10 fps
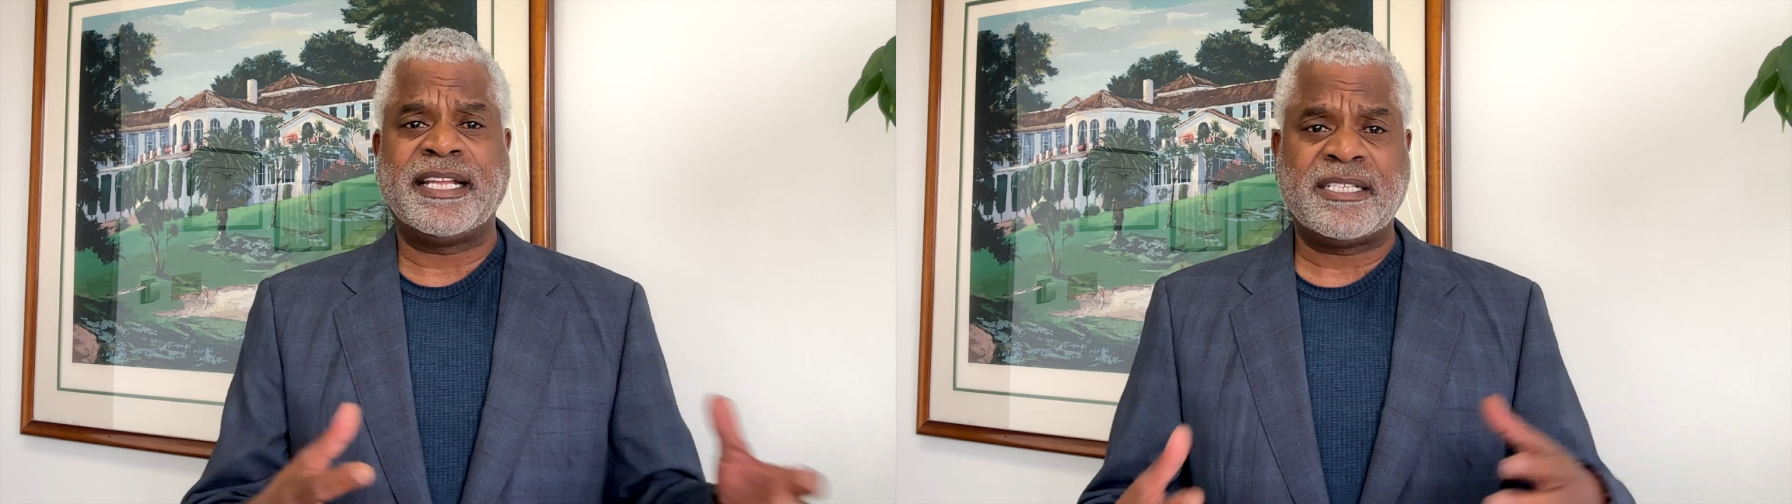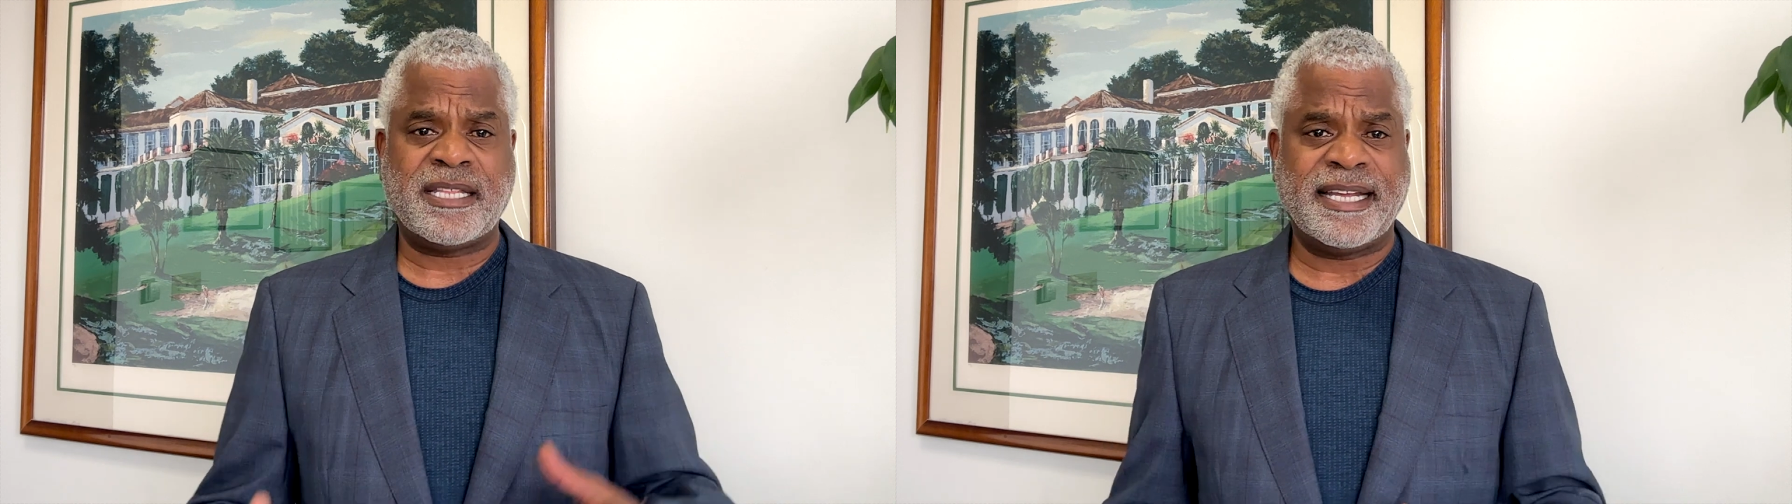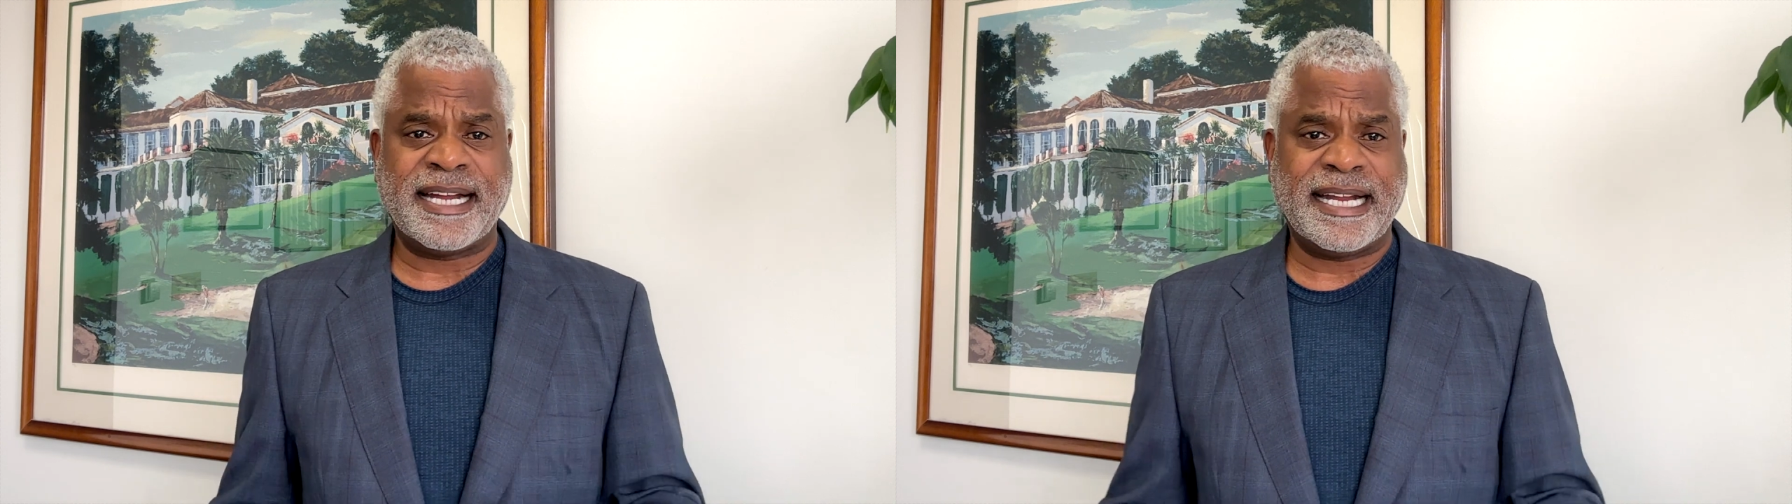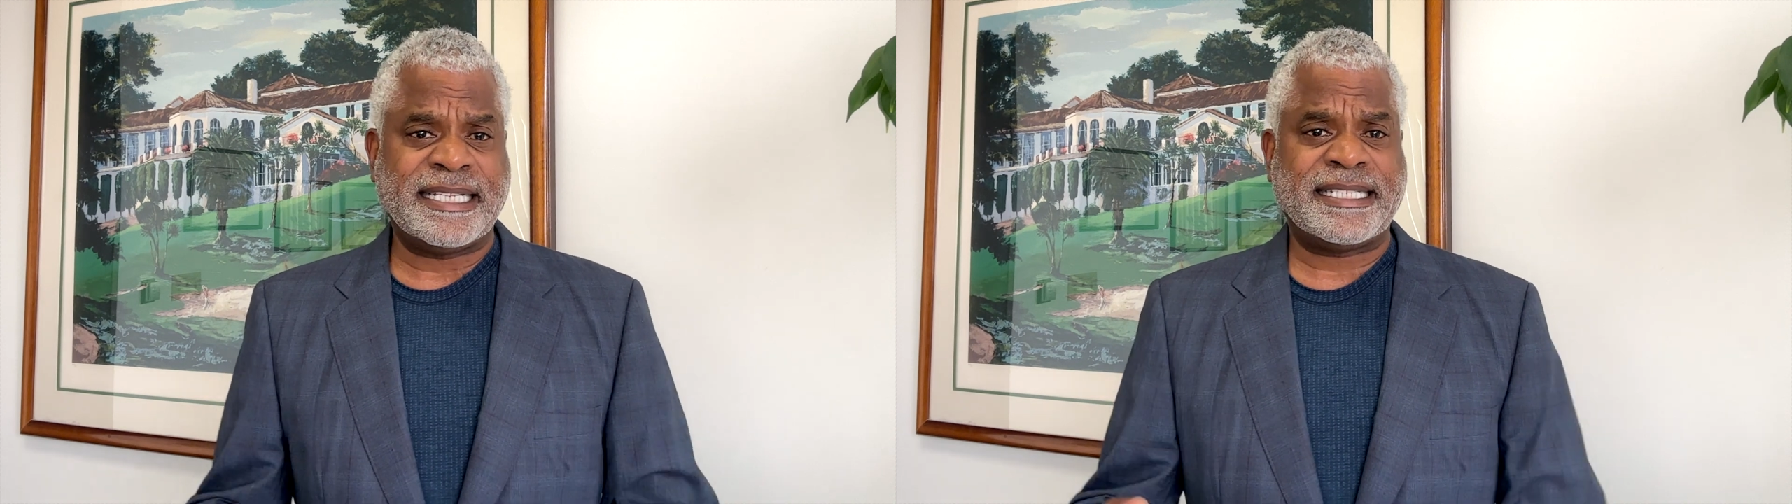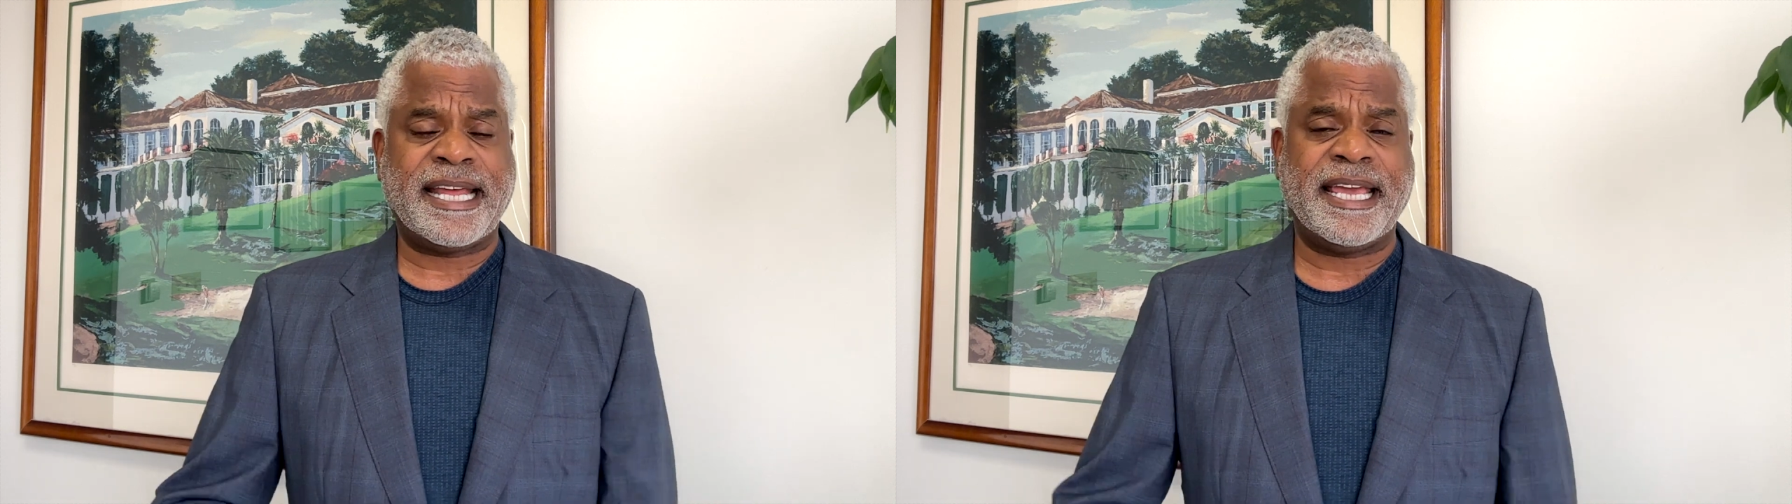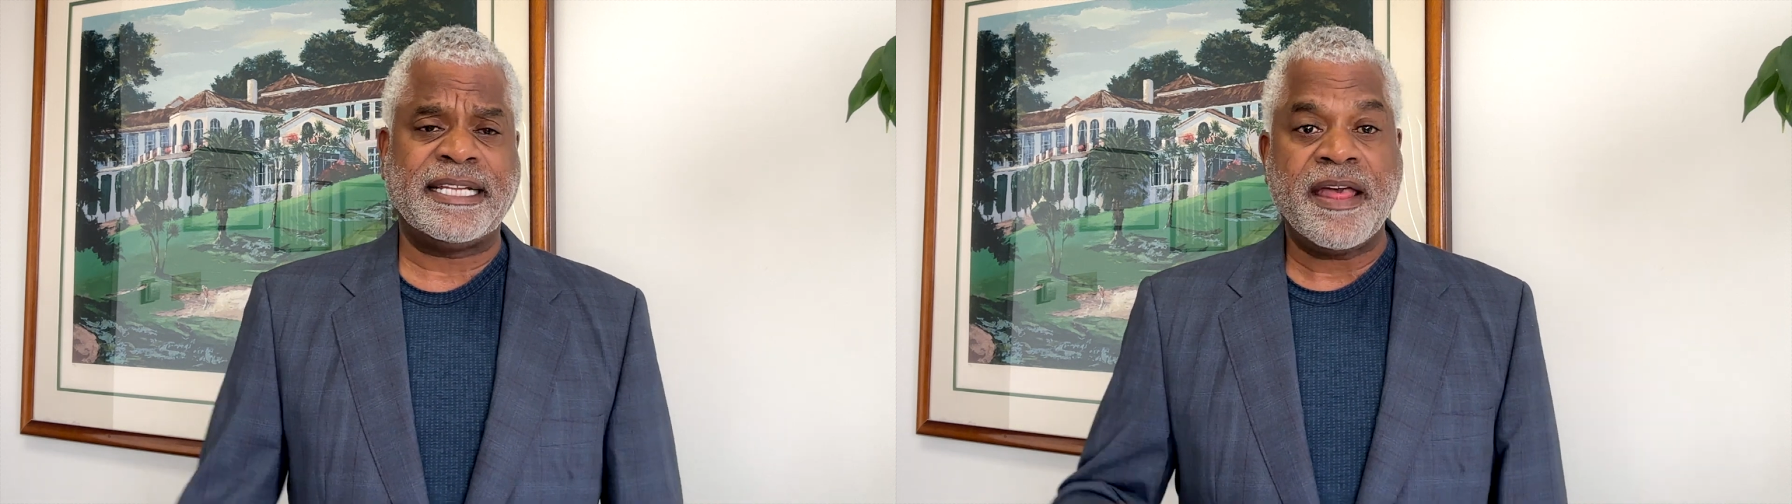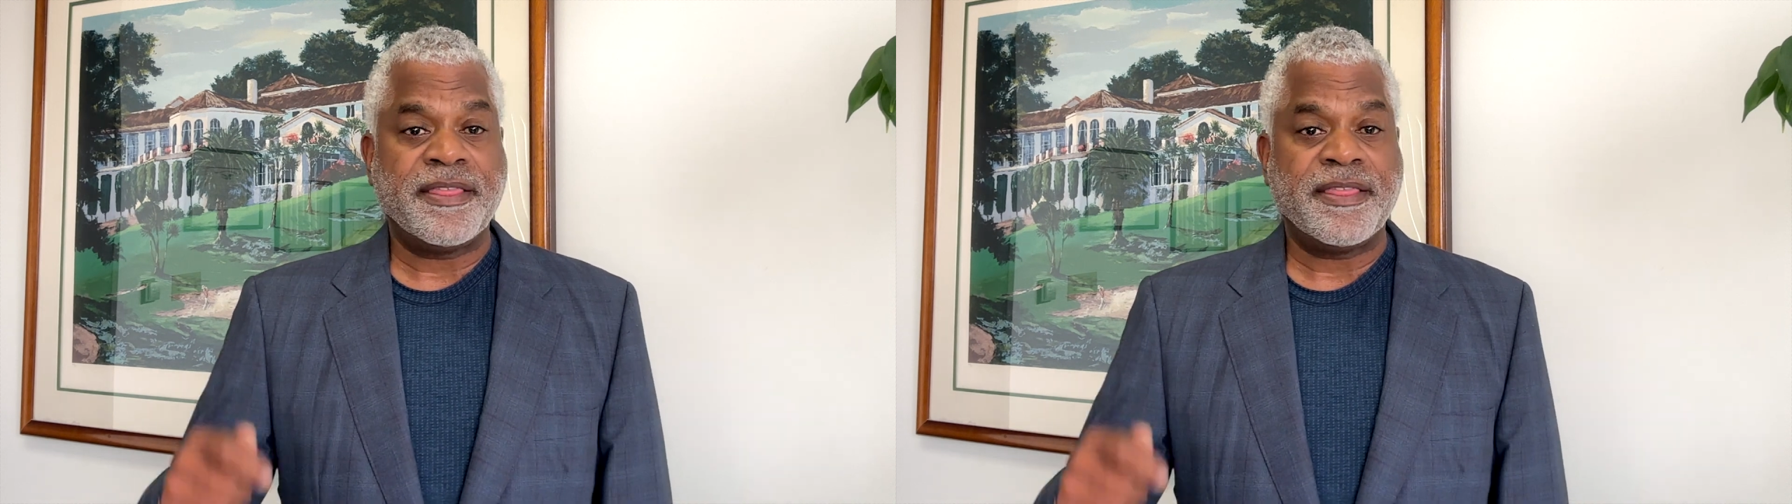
into the United States.